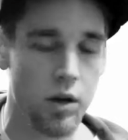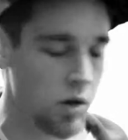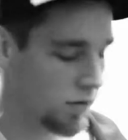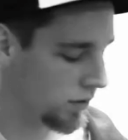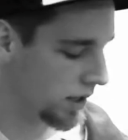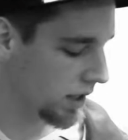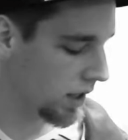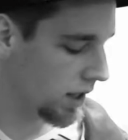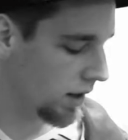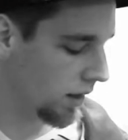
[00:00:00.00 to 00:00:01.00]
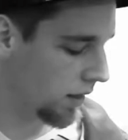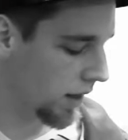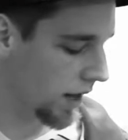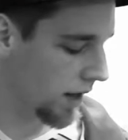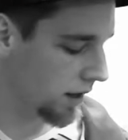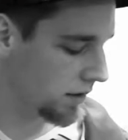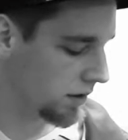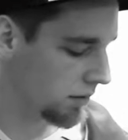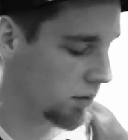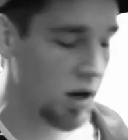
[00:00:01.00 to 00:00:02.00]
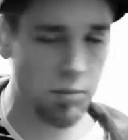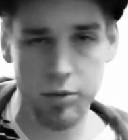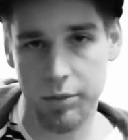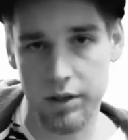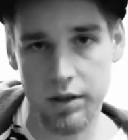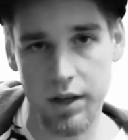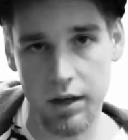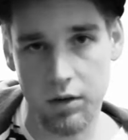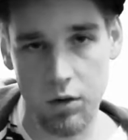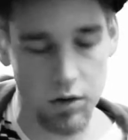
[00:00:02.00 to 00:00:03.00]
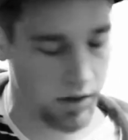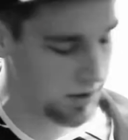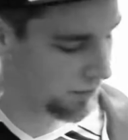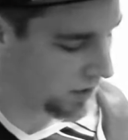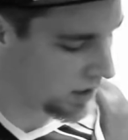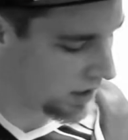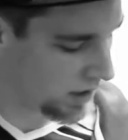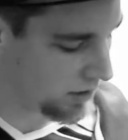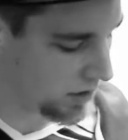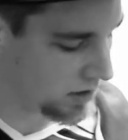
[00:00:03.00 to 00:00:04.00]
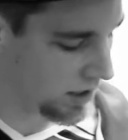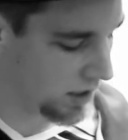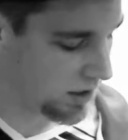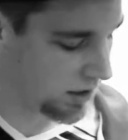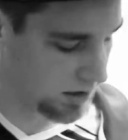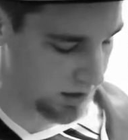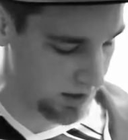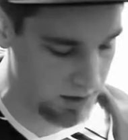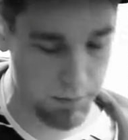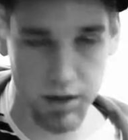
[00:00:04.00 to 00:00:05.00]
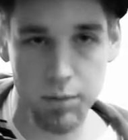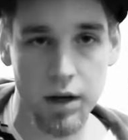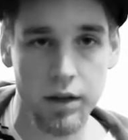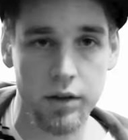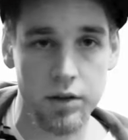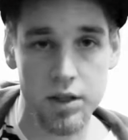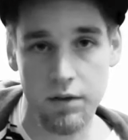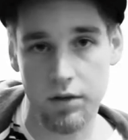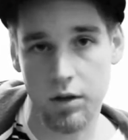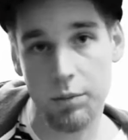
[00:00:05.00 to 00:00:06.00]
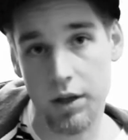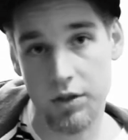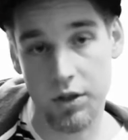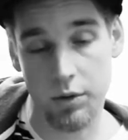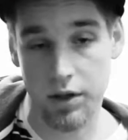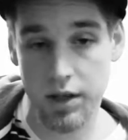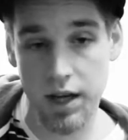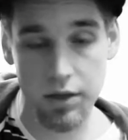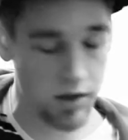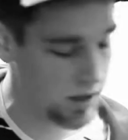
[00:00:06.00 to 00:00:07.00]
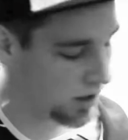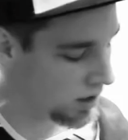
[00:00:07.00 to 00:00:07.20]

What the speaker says: over it that complemented that chord. In this case, let's say a B minor 7 arpeggio with a 9th on it.